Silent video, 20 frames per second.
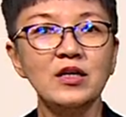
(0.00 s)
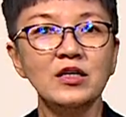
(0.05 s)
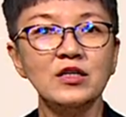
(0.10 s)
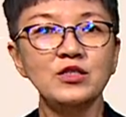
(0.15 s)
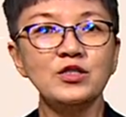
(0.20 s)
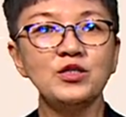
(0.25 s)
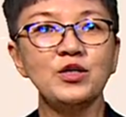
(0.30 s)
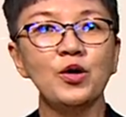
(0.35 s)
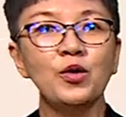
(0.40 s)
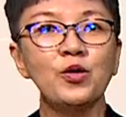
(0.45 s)

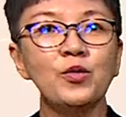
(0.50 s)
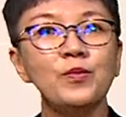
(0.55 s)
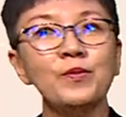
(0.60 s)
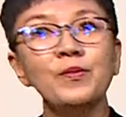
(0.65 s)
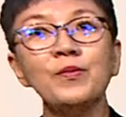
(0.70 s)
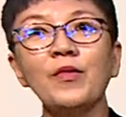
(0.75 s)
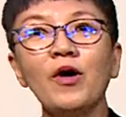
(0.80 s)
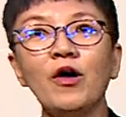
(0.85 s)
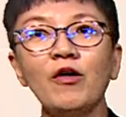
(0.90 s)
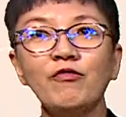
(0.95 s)
So
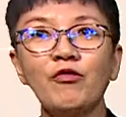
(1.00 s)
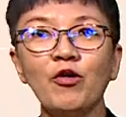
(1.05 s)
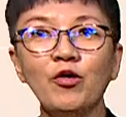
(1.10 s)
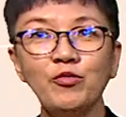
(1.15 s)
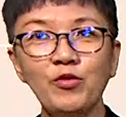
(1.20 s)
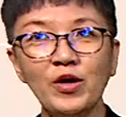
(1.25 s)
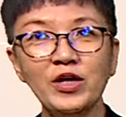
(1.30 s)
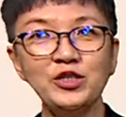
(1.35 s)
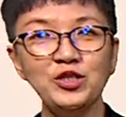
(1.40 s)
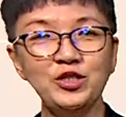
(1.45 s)
for
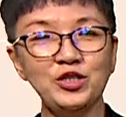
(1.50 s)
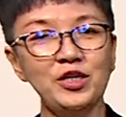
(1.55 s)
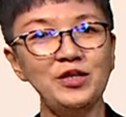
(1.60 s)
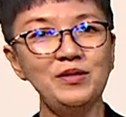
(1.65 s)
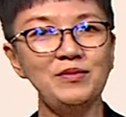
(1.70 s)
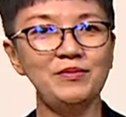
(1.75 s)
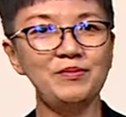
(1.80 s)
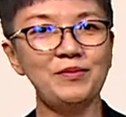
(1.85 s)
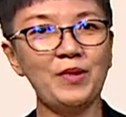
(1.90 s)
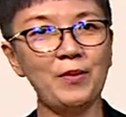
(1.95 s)
Ren Shen,
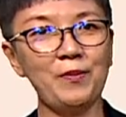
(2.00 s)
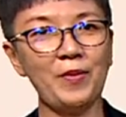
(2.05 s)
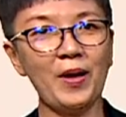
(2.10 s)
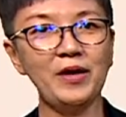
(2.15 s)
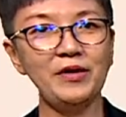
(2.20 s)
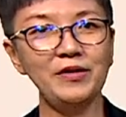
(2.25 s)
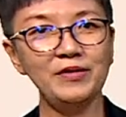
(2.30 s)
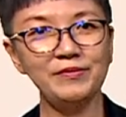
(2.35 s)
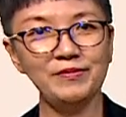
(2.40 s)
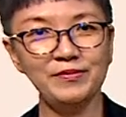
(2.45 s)
but
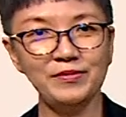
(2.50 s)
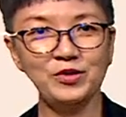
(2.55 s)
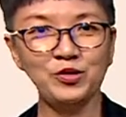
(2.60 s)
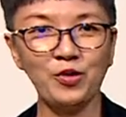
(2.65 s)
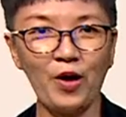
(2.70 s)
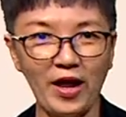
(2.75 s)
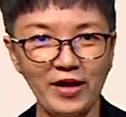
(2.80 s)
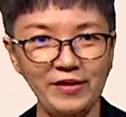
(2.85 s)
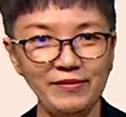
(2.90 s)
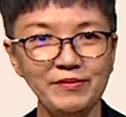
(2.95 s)
better
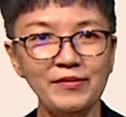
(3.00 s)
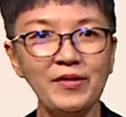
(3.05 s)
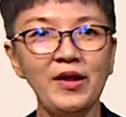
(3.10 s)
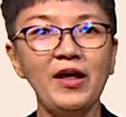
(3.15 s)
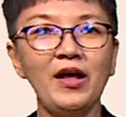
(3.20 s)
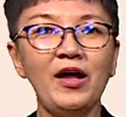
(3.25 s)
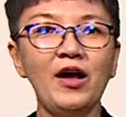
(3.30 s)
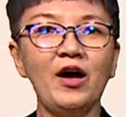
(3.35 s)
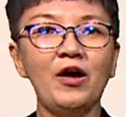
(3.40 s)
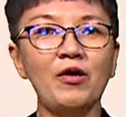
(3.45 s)
to end,
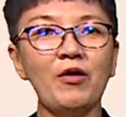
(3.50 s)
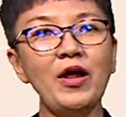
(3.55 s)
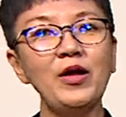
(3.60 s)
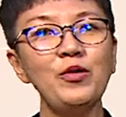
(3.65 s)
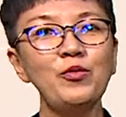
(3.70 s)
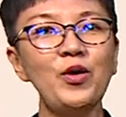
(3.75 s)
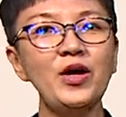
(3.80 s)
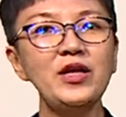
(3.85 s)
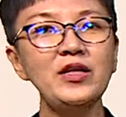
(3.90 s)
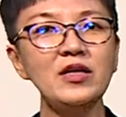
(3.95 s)
all right,
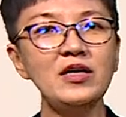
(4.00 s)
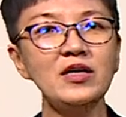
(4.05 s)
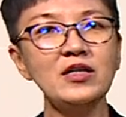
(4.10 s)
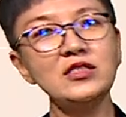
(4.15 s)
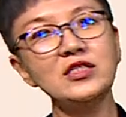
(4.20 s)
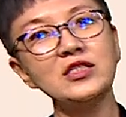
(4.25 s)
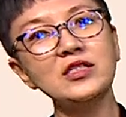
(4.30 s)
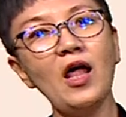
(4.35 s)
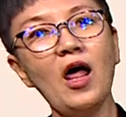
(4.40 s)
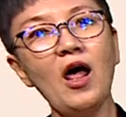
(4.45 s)
when a,
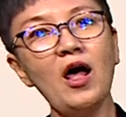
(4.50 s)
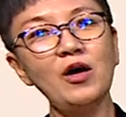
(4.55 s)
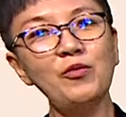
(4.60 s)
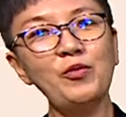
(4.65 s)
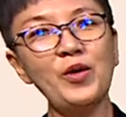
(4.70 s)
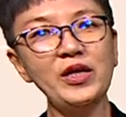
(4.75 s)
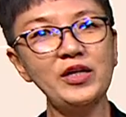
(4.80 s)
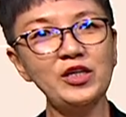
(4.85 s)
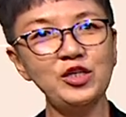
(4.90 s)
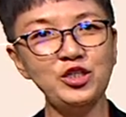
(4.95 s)

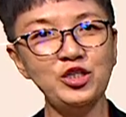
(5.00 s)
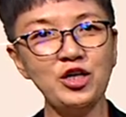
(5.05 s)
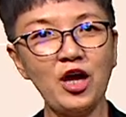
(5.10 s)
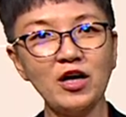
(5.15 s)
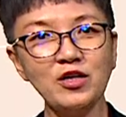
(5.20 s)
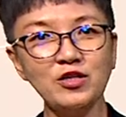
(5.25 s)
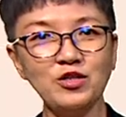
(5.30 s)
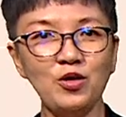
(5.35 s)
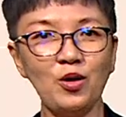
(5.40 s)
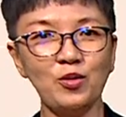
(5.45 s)
when a
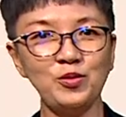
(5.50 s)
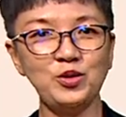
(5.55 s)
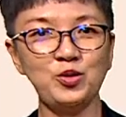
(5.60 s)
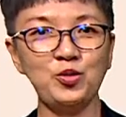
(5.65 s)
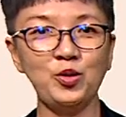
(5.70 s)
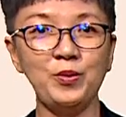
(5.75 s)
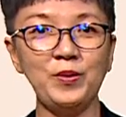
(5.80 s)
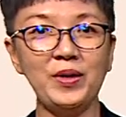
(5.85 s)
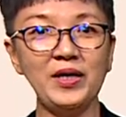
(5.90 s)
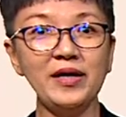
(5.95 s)
shark stops
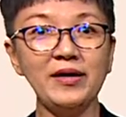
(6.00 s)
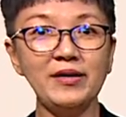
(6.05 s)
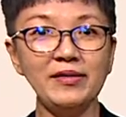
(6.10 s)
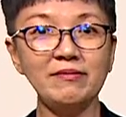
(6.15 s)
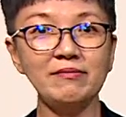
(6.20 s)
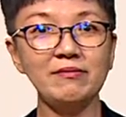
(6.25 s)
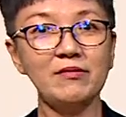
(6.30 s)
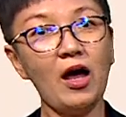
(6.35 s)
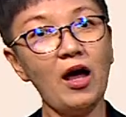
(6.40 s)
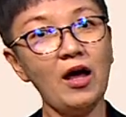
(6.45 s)
swimming,
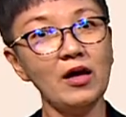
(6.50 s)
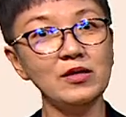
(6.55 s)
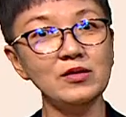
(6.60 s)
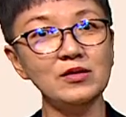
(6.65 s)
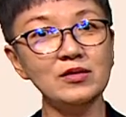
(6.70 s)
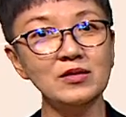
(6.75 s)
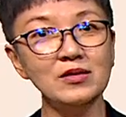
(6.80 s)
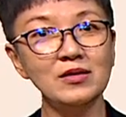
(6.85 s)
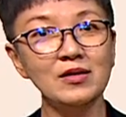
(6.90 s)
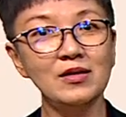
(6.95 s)
it dies.